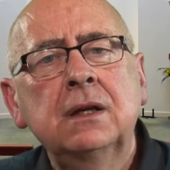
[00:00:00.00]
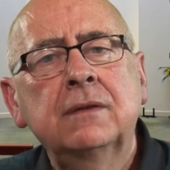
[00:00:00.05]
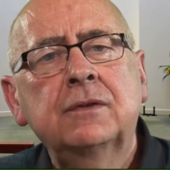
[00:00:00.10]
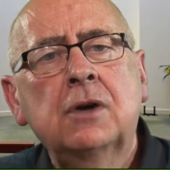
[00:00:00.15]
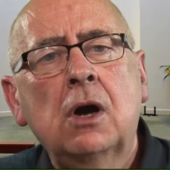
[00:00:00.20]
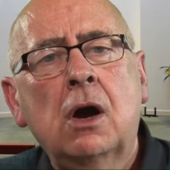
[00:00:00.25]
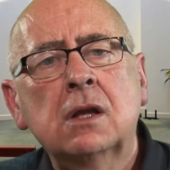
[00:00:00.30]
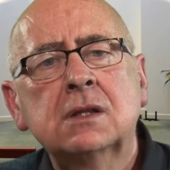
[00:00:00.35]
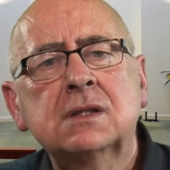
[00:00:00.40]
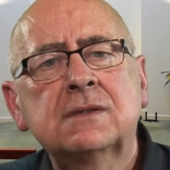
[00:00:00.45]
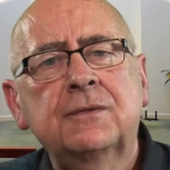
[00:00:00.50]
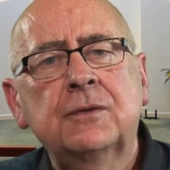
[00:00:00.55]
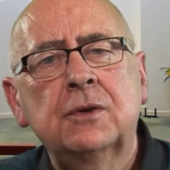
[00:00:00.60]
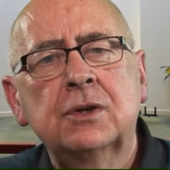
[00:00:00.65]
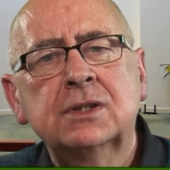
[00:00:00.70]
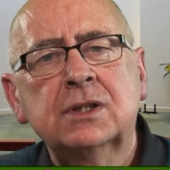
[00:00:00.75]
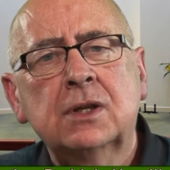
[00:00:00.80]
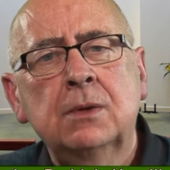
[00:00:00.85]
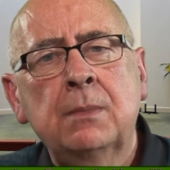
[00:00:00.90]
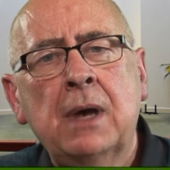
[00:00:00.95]
of God's
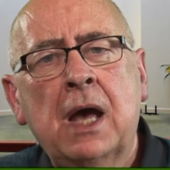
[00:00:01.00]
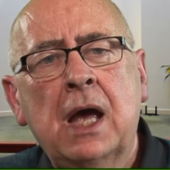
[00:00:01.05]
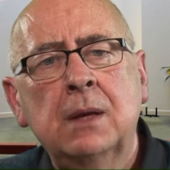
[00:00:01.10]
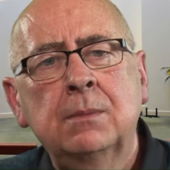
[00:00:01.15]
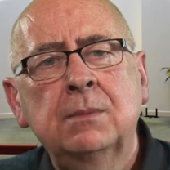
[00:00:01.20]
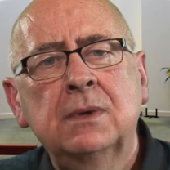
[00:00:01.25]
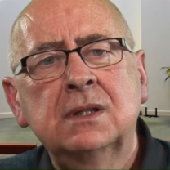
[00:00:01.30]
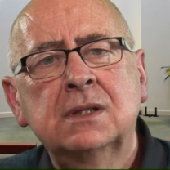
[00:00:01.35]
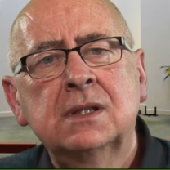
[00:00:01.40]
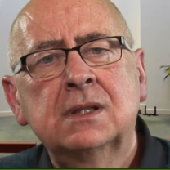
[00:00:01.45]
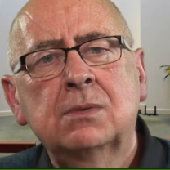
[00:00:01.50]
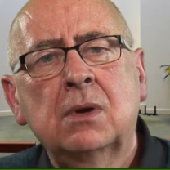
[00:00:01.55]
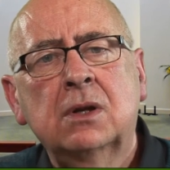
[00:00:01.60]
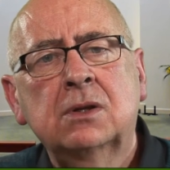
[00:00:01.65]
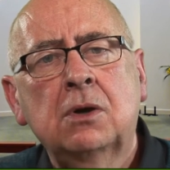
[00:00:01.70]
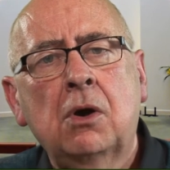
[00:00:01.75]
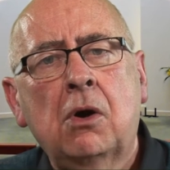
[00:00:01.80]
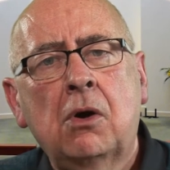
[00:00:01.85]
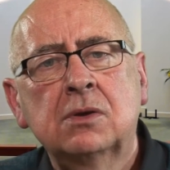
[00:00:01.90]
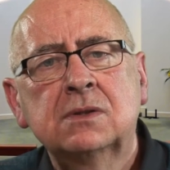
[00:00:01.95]
first commandment is
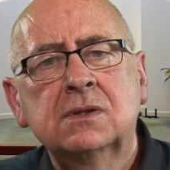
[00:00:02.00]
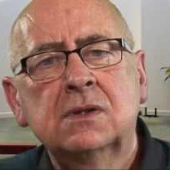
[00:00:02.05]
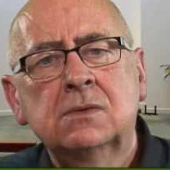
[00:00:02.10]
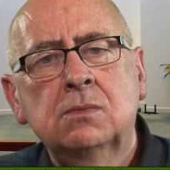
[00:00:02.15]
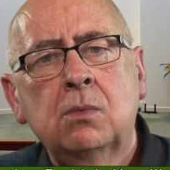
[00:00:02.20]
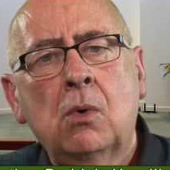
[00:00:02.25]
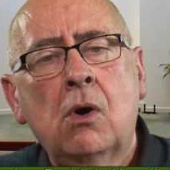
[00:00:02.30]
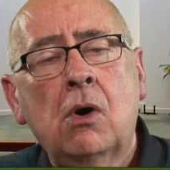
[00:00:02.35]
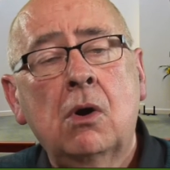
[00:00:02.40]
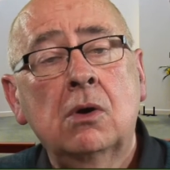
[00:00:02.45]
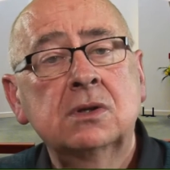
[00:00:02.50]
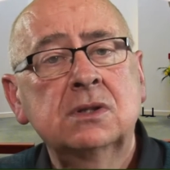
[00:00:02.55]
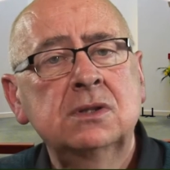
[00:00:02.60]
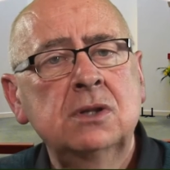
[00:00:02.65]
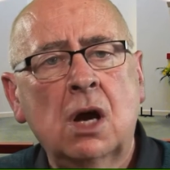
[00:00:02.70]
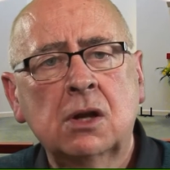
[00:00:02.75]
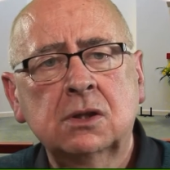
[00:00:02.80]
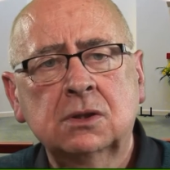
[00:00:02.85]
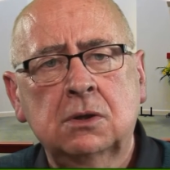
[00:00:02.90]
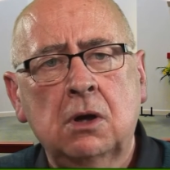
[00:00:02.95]
what causes wars,
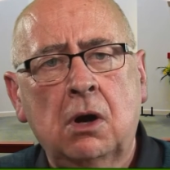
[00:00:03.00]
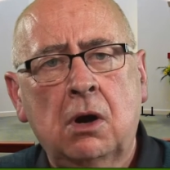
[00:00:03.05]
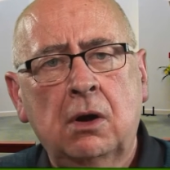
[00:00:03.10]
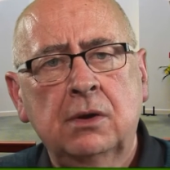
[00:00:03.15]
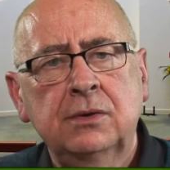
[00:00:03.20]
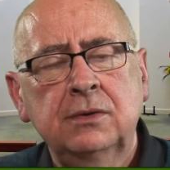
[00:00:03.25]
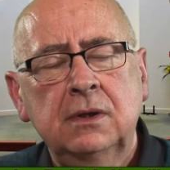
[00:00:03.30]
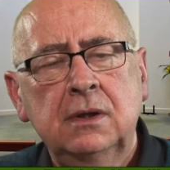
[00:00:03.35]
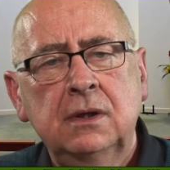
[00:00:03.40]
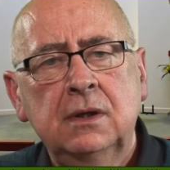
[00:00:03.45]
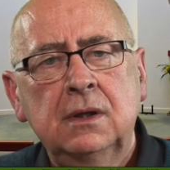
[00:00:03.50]
not God.